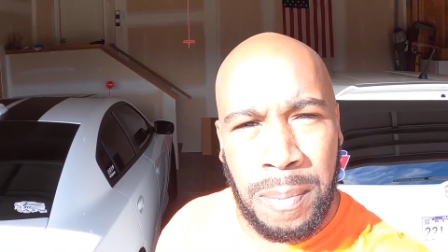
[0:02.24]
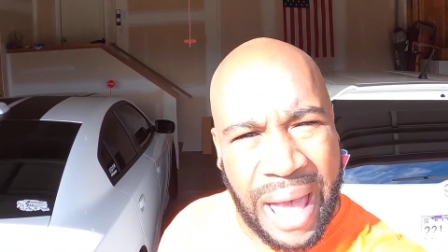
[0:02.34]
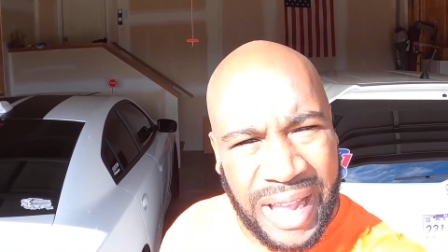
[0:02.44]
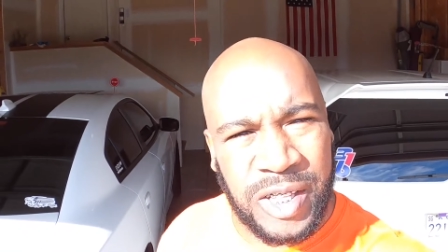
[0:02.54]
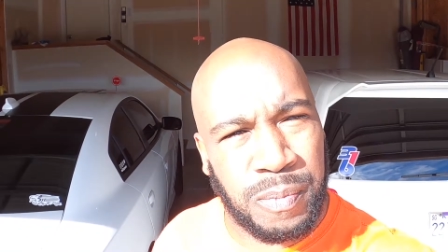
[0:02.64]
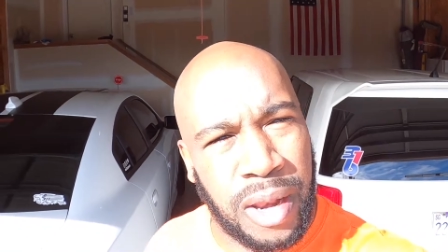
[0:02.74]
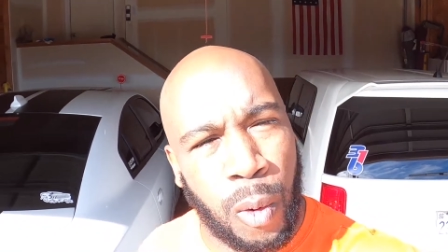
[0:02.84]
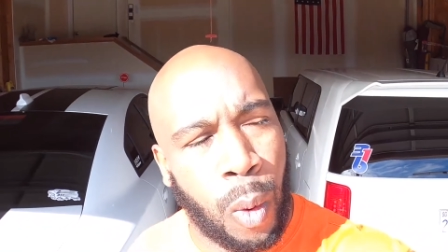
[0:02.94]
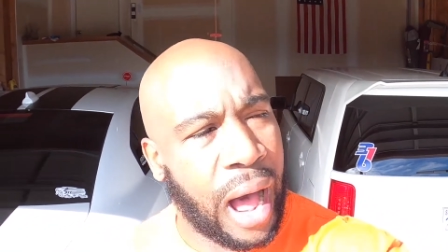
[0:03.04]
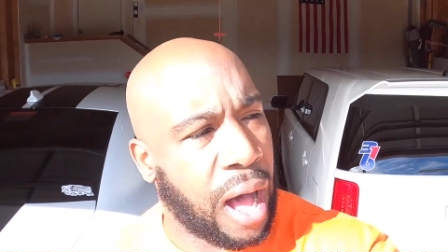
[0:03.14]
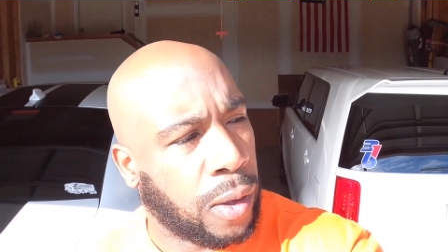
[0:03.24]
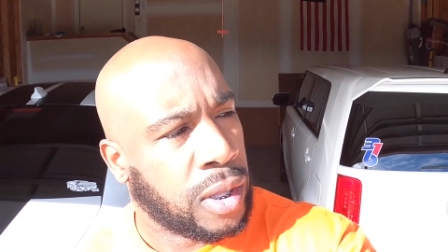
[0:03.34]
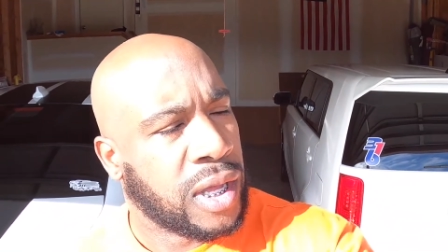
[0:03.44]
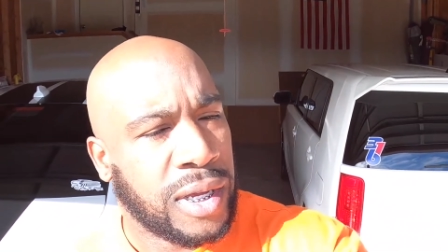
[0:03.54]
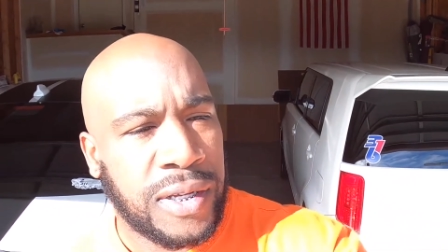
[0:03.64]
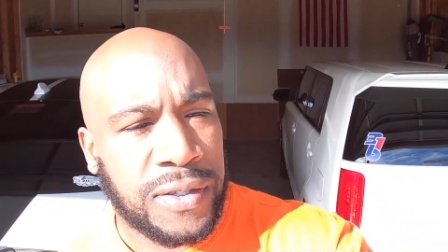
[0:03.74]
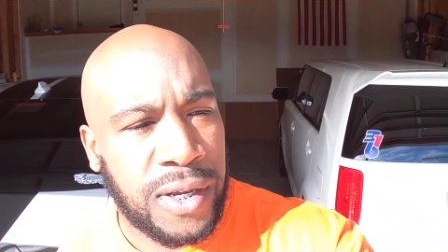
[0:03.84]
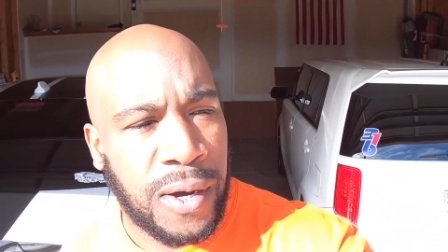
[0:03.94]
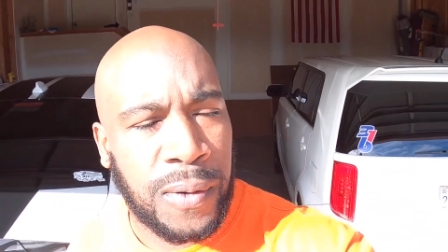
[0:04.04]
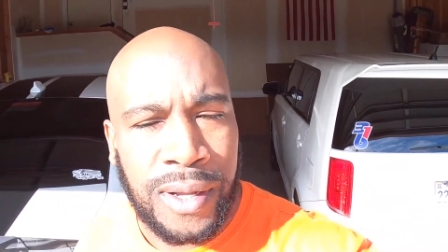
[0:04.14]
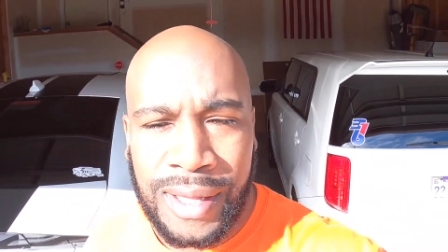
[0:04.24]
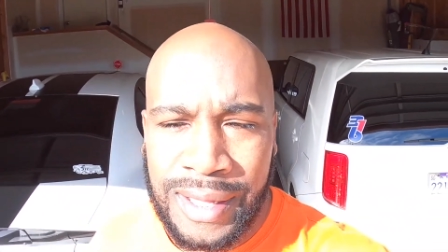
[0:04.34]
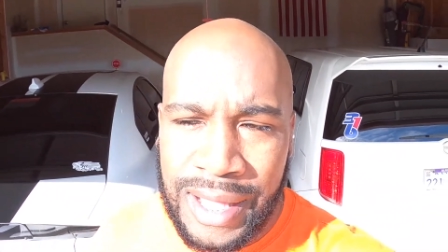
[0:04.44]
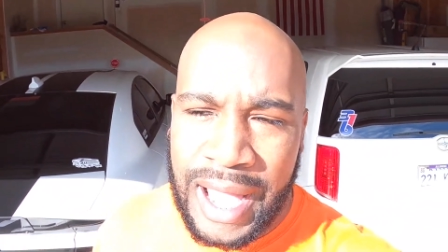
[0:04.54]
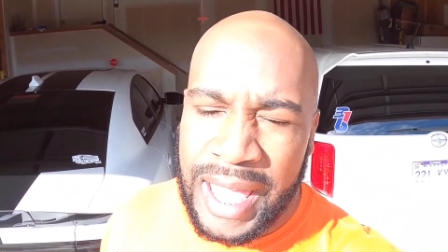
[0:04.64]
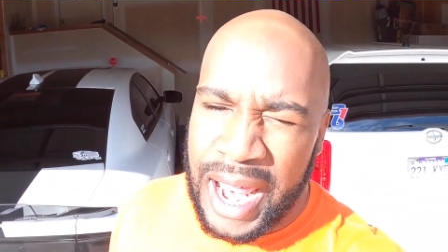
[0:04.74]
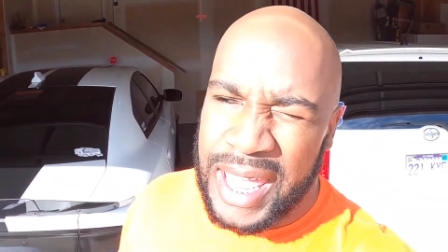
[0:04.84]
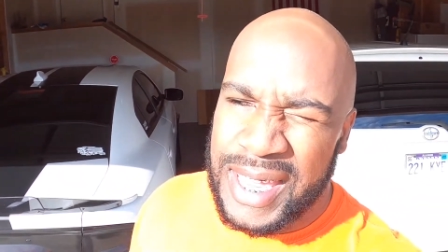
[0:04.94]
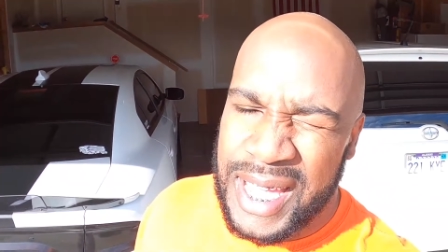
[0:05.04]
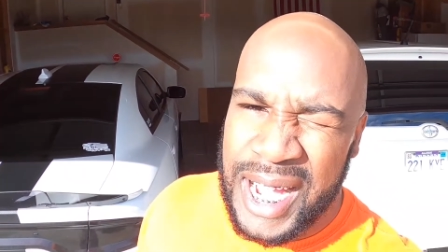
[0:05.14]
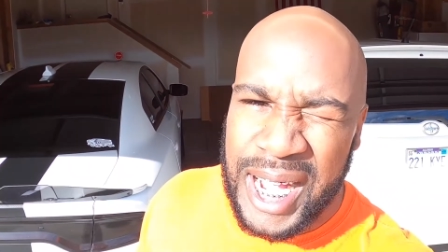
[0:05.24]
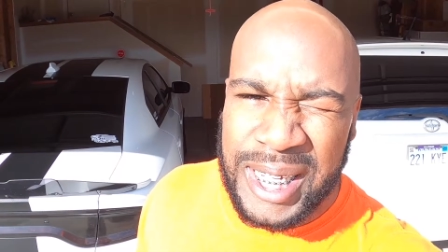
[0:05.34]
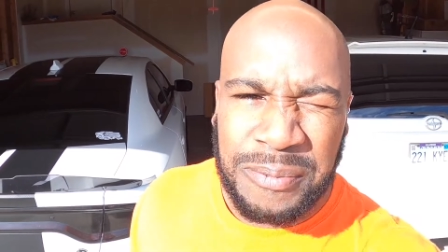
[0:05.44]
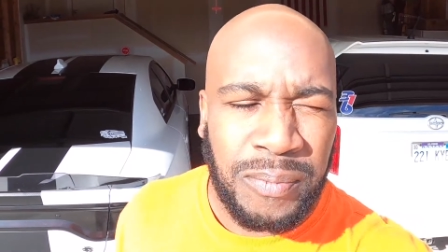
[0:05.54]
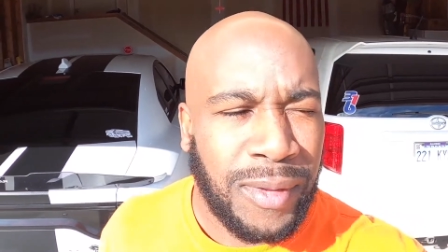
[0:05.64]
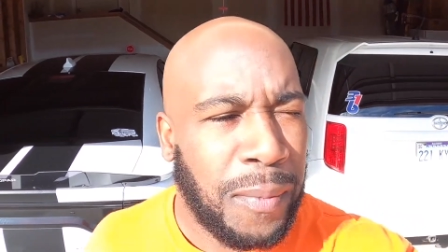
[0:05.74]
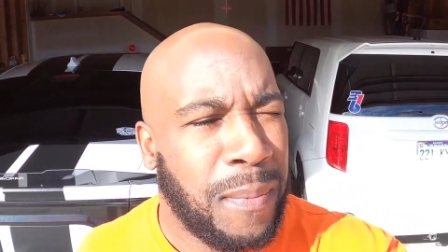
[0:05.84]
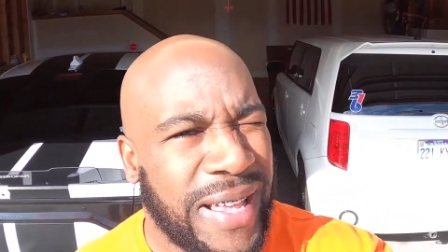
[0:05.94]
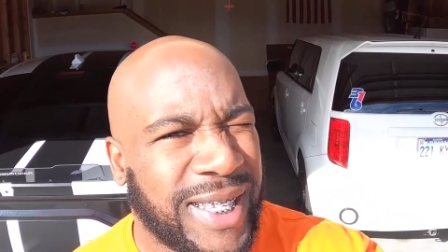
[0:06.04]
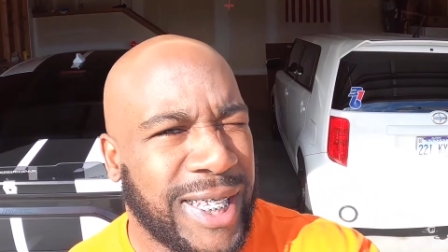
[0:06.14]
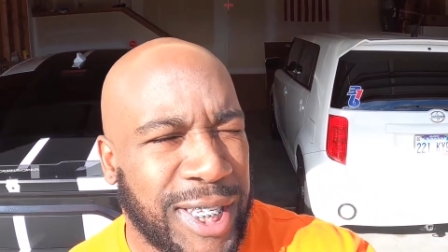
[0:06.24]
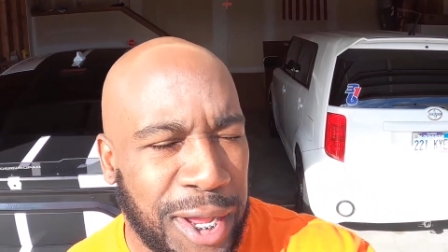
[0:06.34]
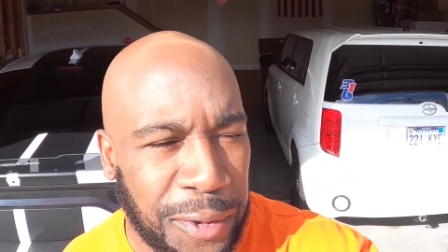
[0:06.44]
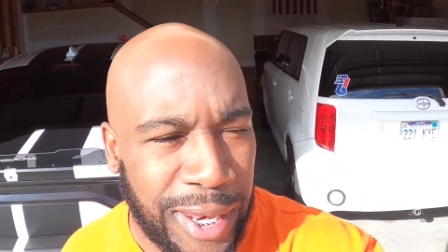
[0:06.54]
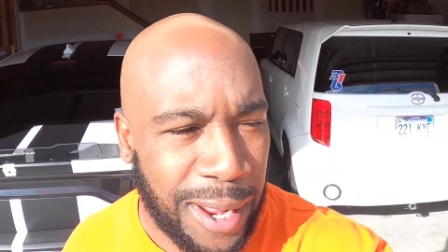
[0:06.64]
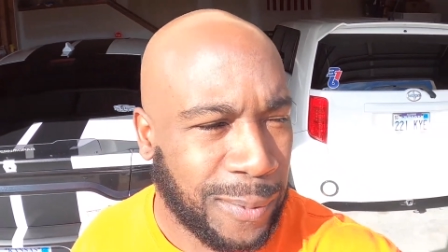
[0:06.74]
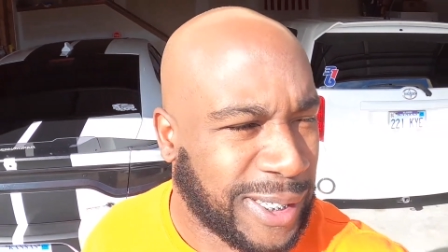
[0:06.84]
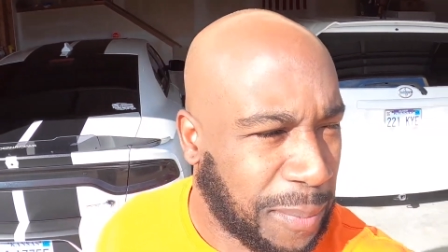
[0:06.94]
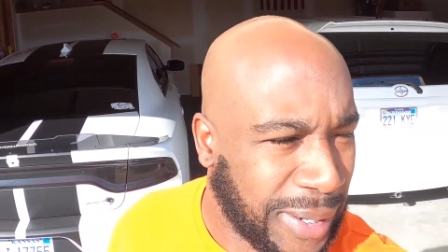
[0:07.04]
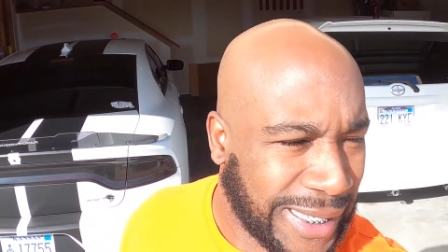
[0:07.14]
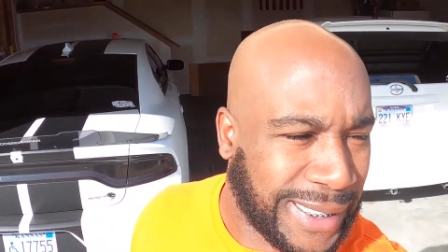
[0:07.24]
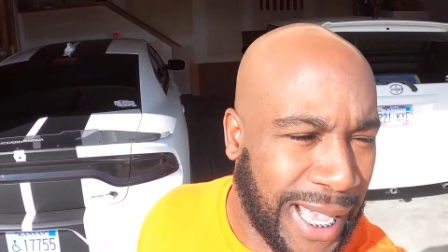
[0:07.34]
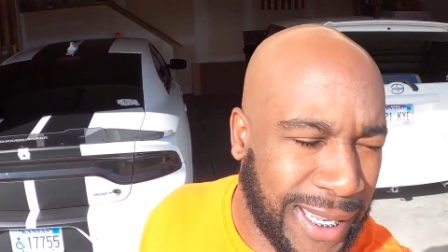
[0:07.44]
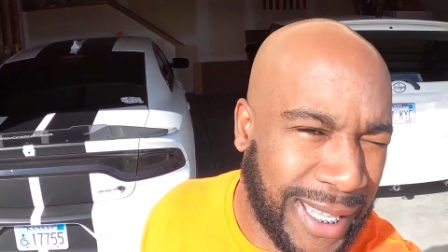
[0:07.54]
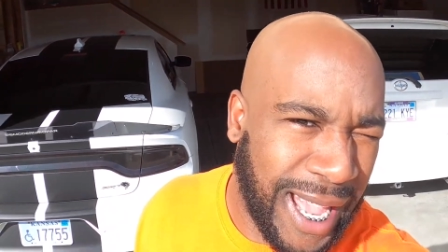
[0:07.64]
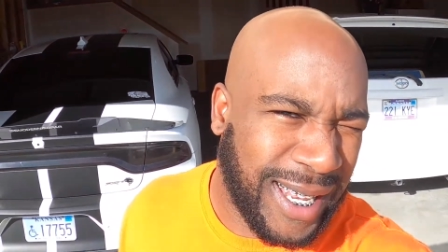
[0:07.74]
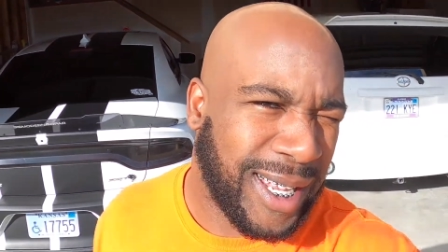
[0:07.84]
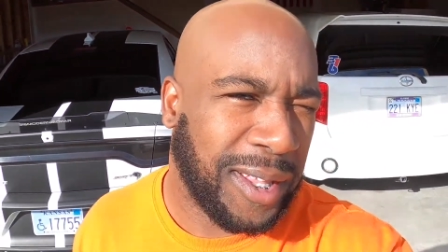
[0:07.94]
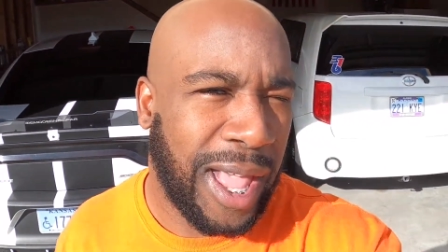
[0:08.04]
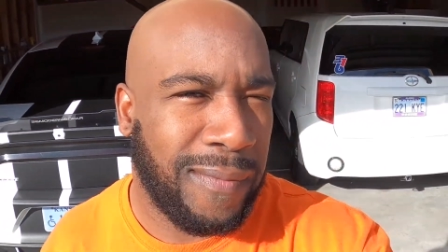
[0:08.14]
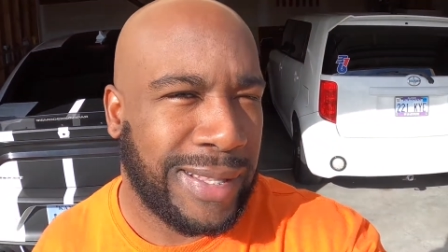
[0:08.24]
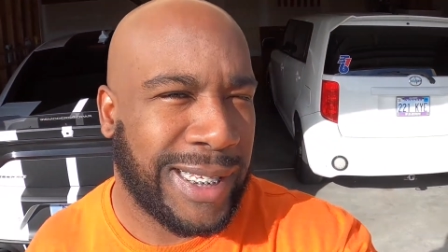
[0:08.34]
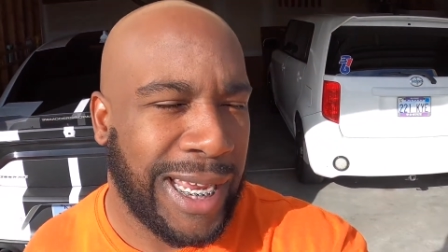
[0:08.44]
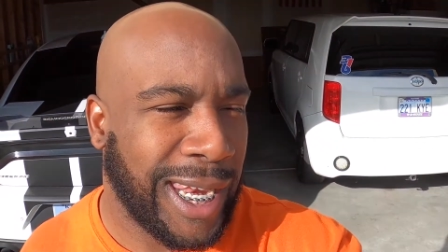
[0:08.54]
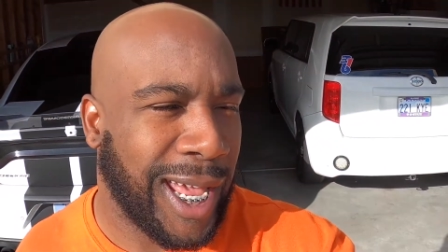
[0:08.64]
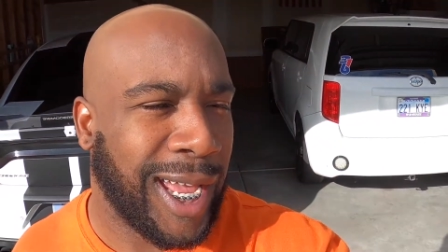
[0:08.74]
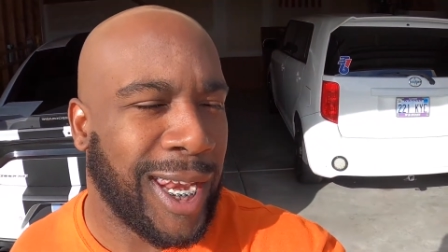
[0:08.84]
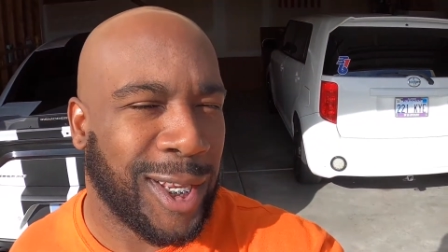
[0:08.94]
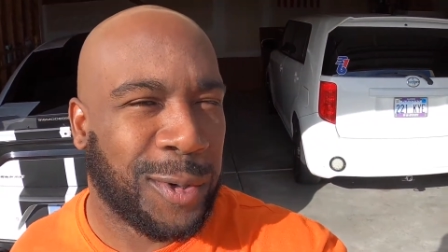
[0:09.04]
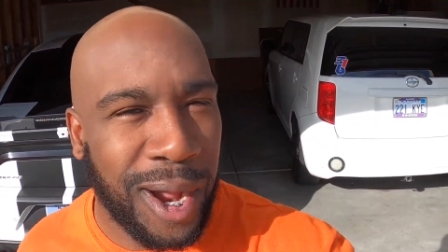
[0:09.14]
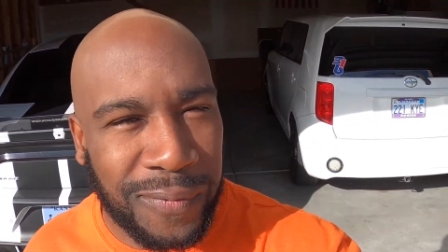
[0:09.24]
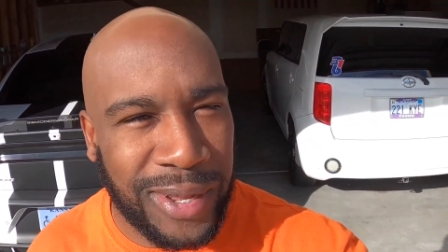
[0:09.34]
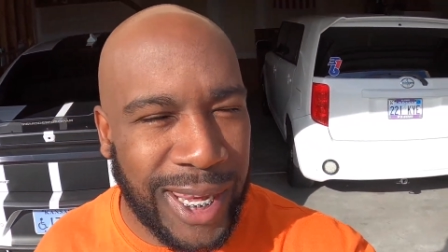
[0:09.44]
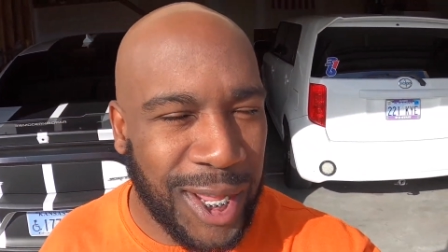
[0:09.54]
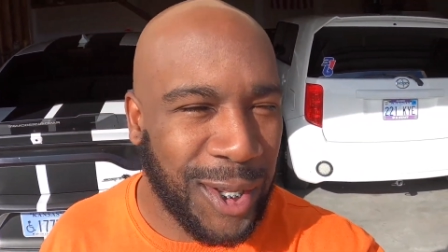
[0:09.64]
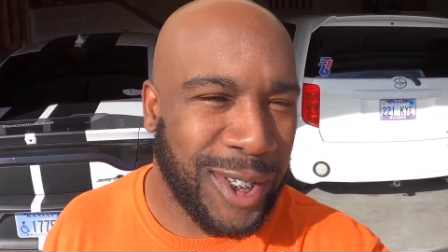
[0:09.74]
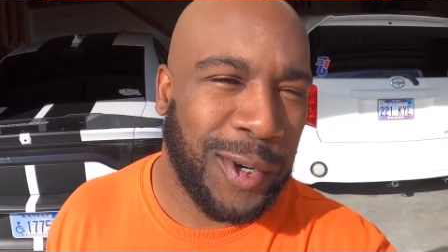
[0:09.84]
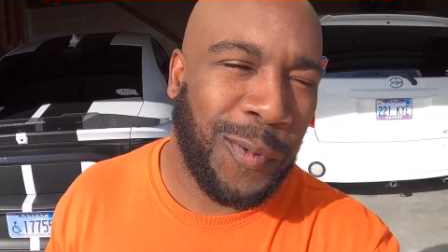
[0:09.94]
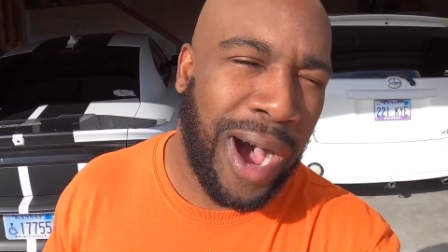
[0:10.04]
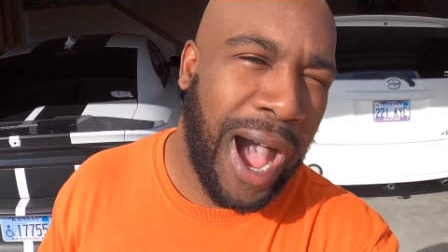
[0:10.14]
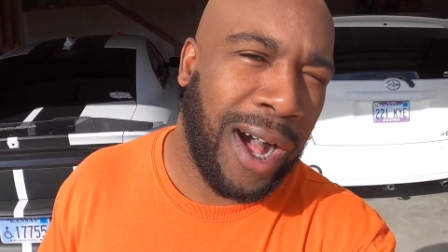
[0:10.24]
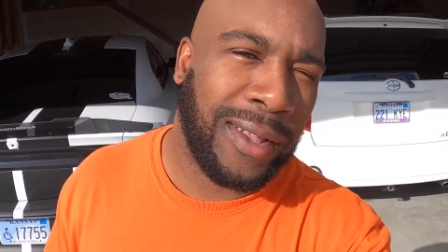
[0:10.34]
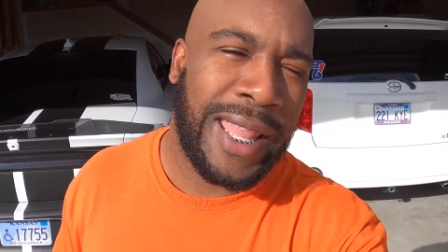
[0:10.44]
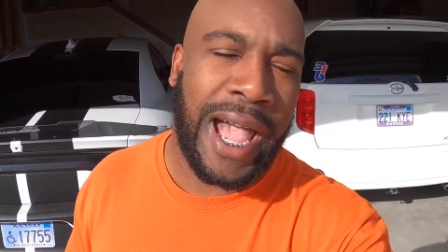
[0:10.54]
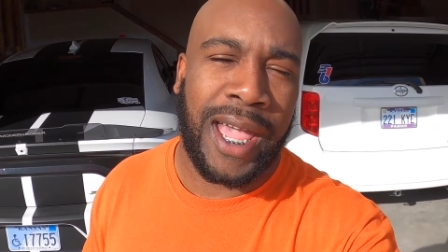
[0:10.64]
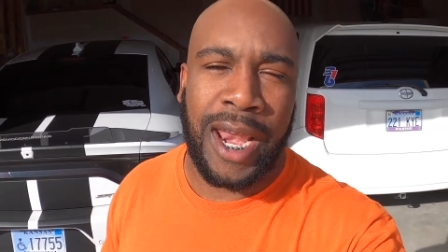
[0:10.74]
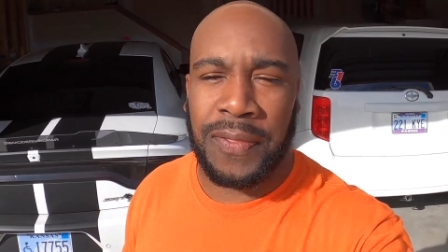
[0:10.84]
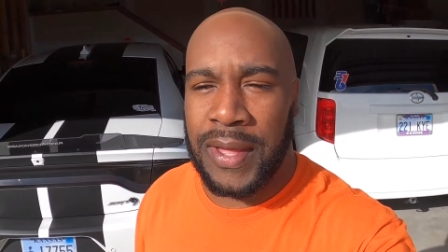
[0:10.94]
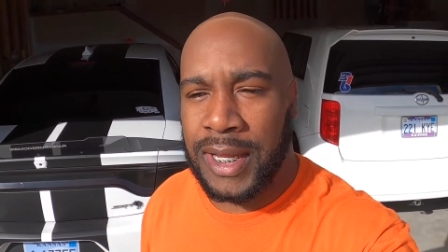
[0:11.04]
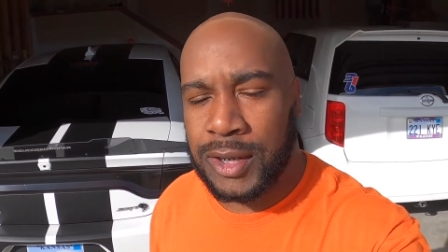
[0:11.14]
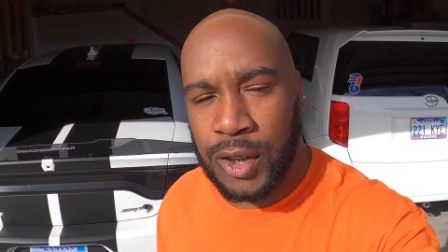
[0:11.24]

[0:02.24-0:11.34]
back. It's been a while. So I got a message the other day where somebody said that they haven't seen any truck videos in a while and that kind of thing.